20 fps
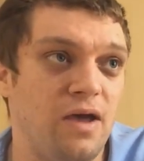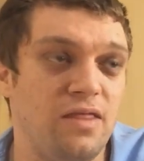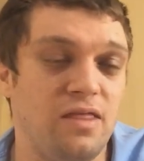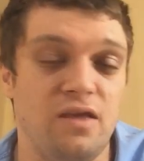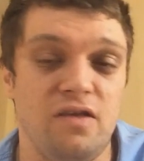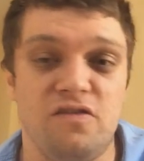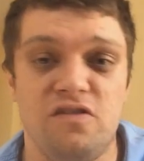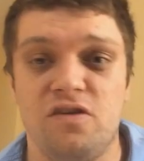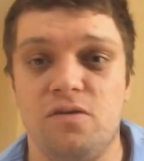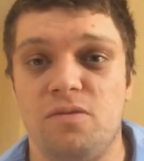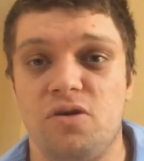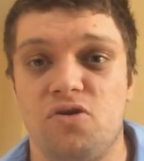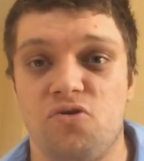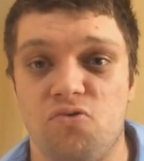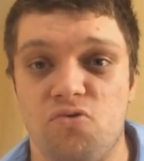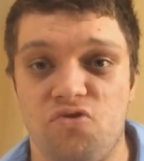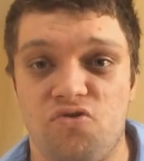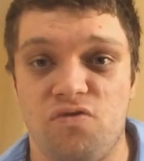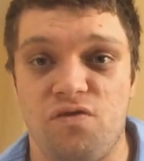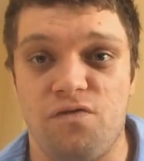I think is going to be
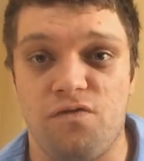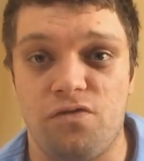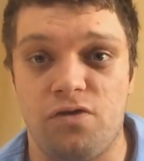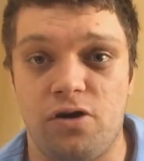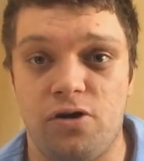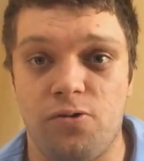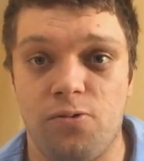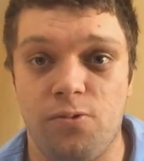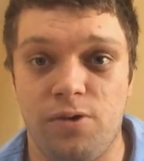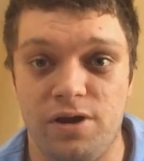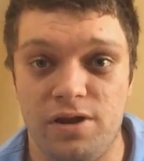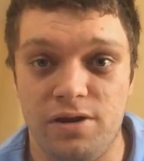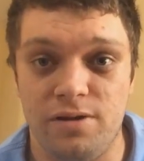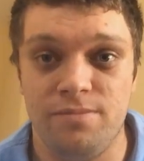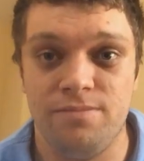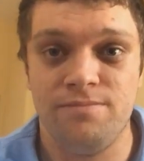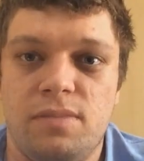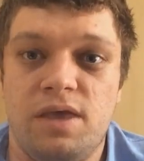crucial for our win.